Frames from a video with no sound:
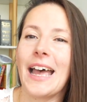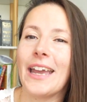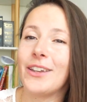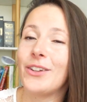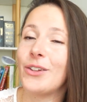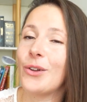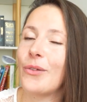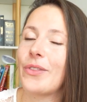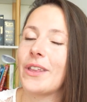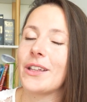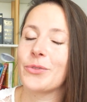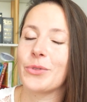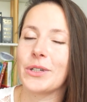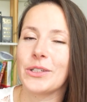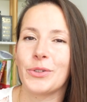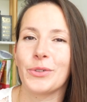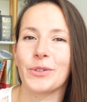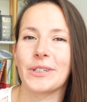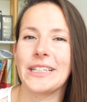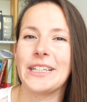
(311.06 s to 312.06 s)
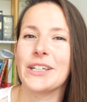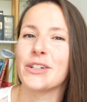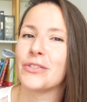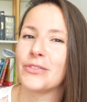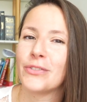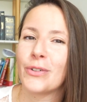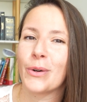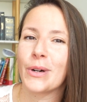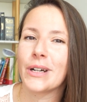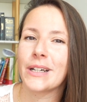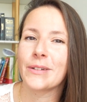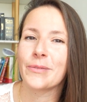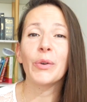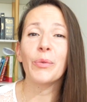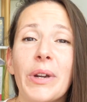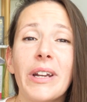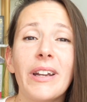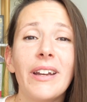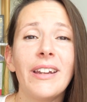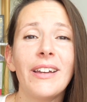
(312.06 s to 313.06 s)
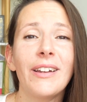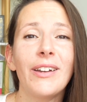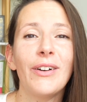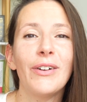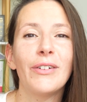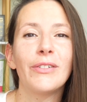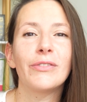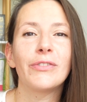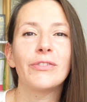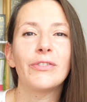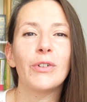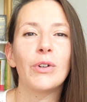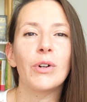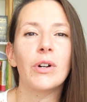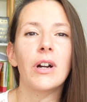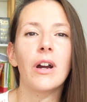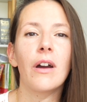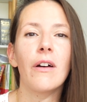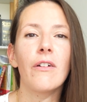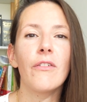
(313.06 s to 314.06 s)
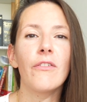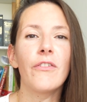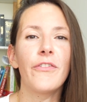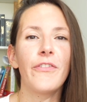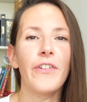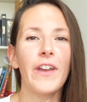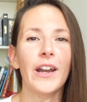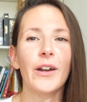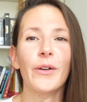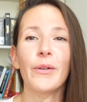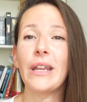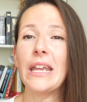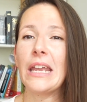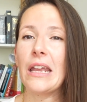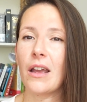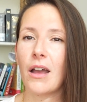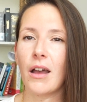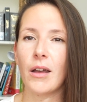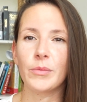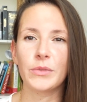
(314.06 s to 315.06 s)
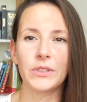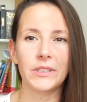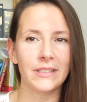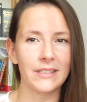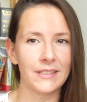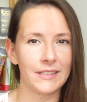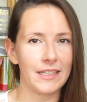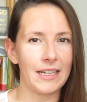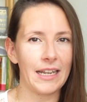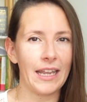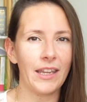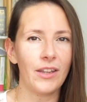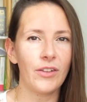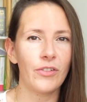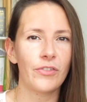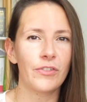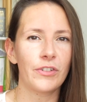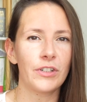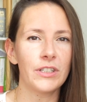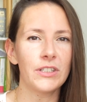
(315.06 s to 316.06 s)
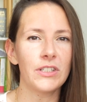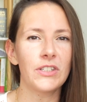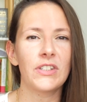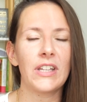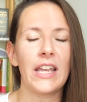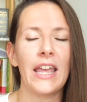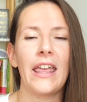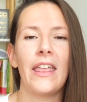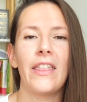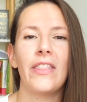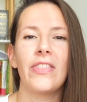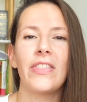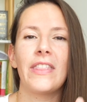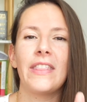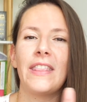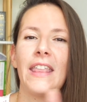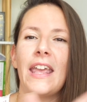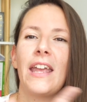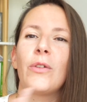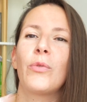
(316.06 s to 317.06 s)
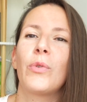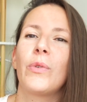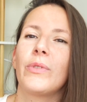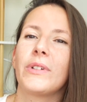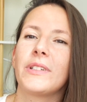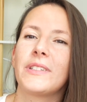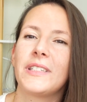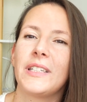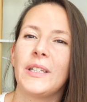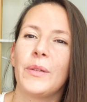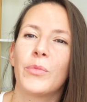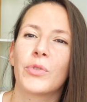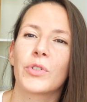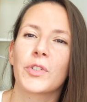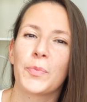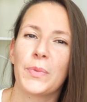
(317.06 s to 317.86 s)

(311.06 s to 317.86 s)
I know that's what you're here for. So we're gonna go for very common slang first, and then we'll see more